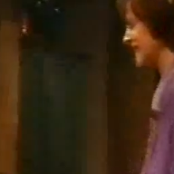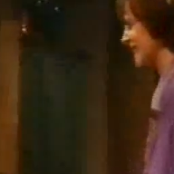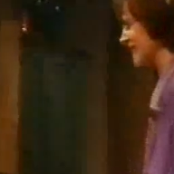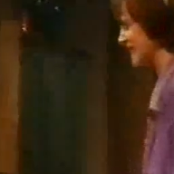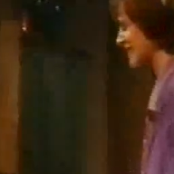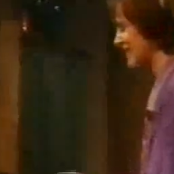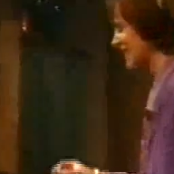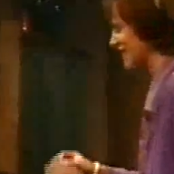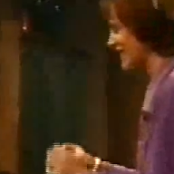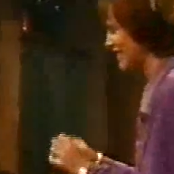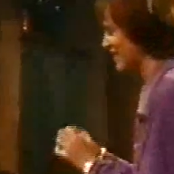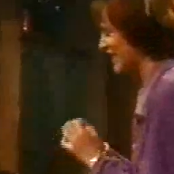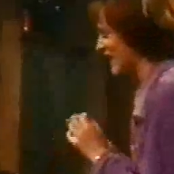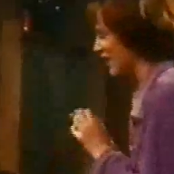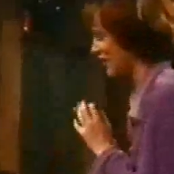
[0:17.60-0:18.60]
that look in
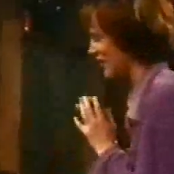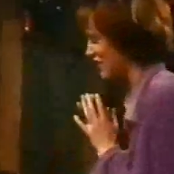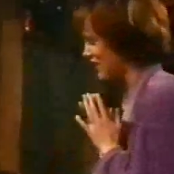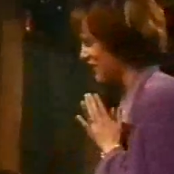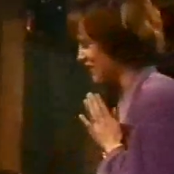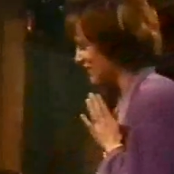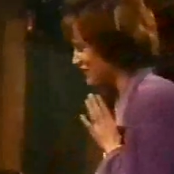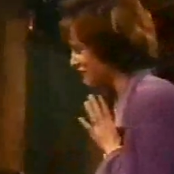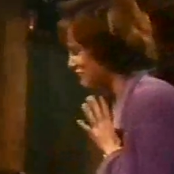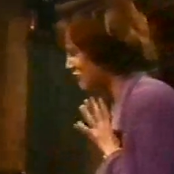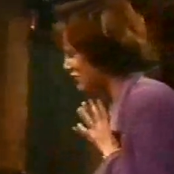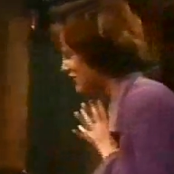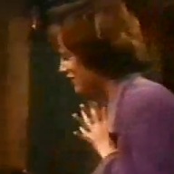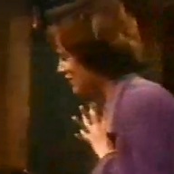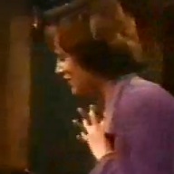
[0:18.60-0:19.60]
your eye when you're on the
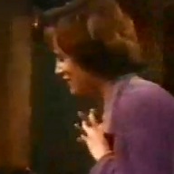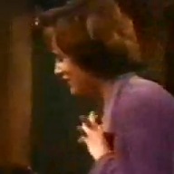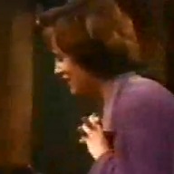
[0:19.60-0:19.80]
verge of a